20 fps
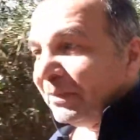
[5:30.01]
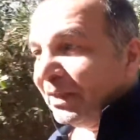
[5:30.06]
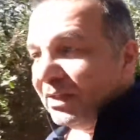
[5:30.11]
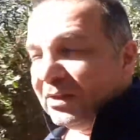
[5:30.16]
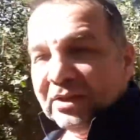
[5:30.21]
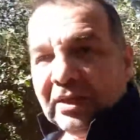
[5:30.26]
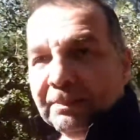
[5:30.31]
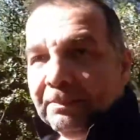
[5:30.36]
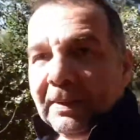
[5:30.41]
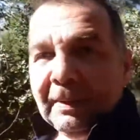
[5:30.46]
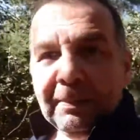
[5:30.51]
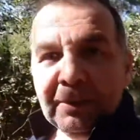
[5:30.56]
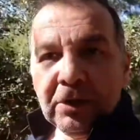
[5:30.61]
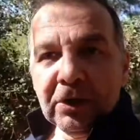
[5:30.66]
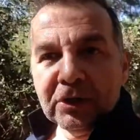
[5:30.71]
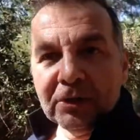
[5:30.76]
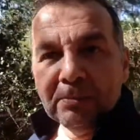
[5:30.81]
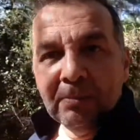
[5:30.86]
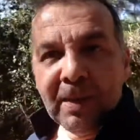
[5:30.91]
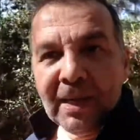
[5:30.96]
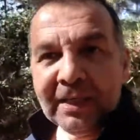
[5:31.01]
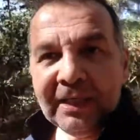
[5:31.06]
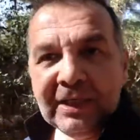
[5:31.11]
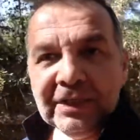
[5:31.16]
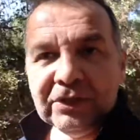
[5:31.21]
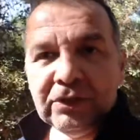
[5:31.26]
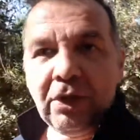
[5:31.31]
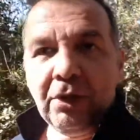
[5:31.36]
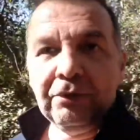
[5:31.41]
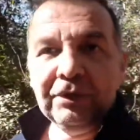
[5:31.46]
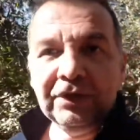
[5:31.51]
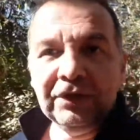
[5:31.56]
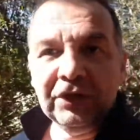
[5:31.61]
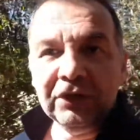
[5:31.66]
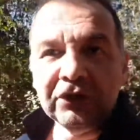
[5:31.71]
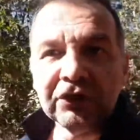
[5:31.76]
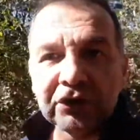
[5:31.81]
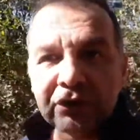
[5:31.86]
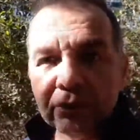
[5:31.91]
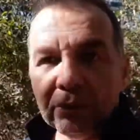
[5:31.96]
simply because money is going
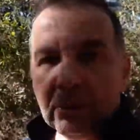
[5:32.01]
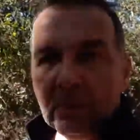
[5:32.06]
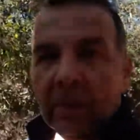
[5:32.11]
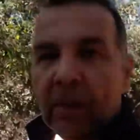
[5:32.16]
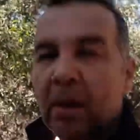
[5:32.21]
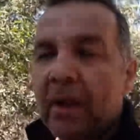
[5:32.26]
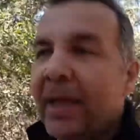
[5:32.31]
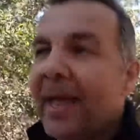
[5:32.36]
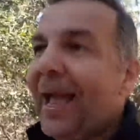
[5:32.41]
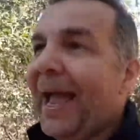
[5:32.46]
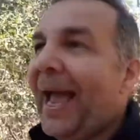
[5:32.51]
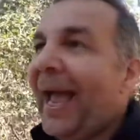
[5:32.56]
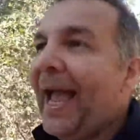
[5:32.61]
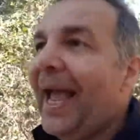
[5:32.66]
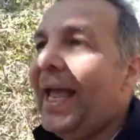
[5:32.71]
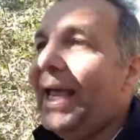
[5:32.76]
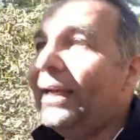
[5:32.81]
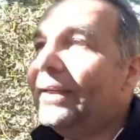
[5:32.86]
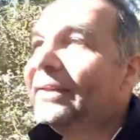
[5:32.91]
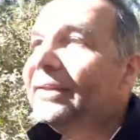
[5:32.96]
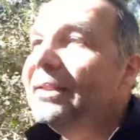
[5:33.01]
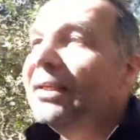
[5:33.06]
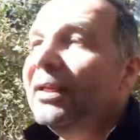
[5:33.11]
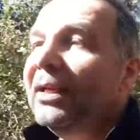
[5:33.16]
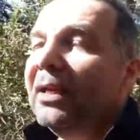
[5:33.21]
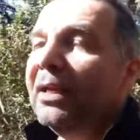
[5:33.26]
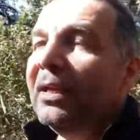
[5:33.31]
digital, and